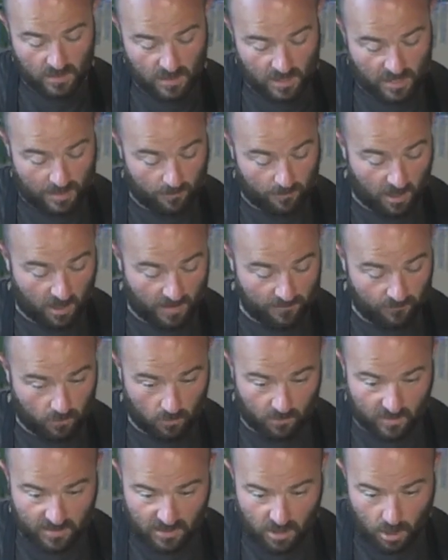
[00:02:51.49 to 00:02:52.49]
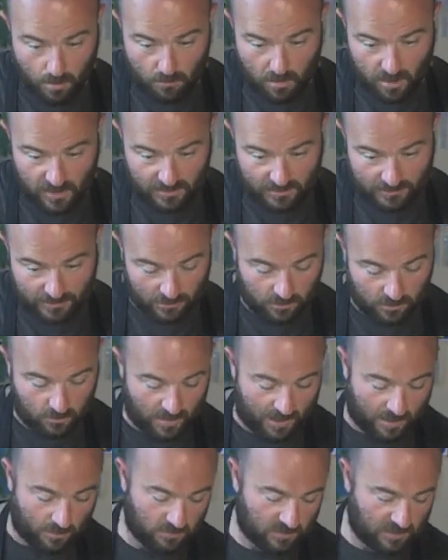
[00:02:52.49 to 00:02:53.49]
I've already got my glue
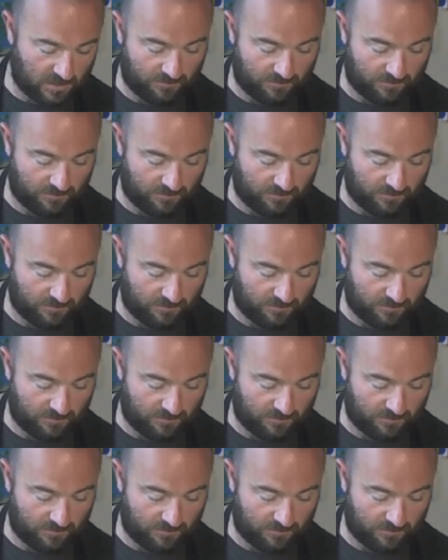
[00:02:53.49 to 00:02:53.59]
out.